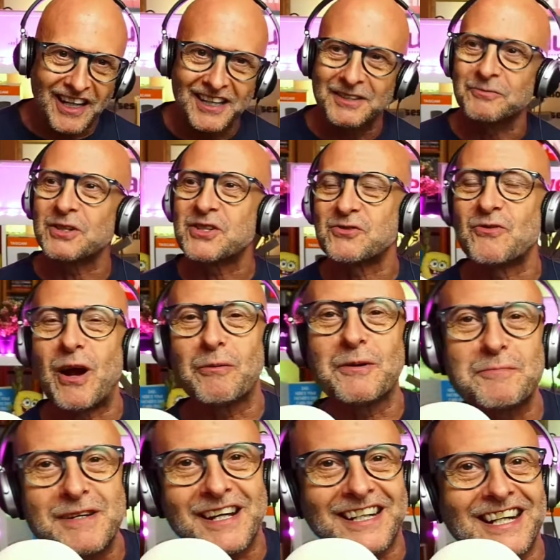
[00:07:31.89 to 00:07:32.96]
What's wrong with
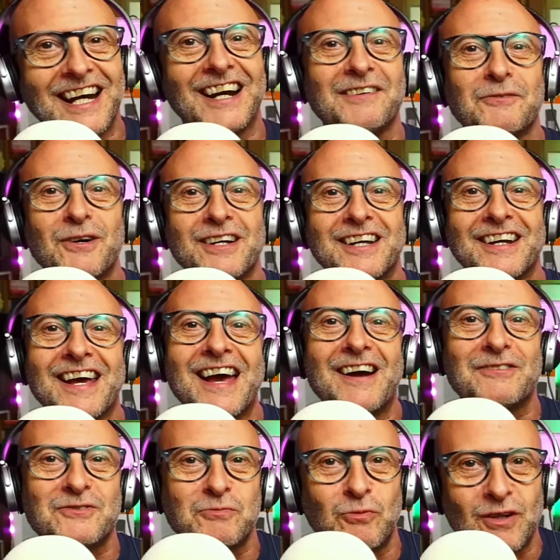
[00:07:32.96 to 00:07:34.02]
me? I can't work it
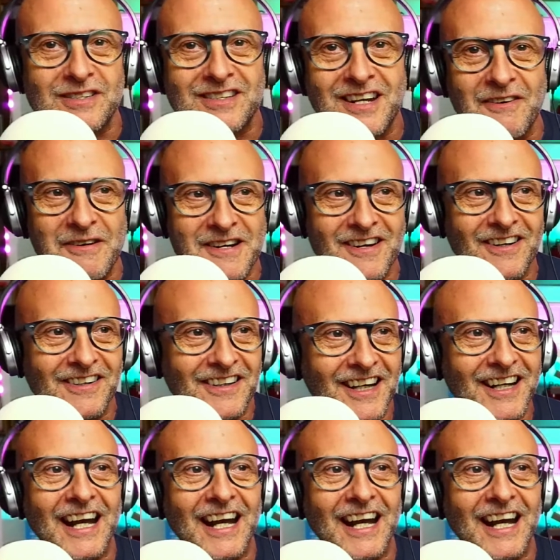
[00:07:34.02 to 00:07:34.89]
out. What's going on?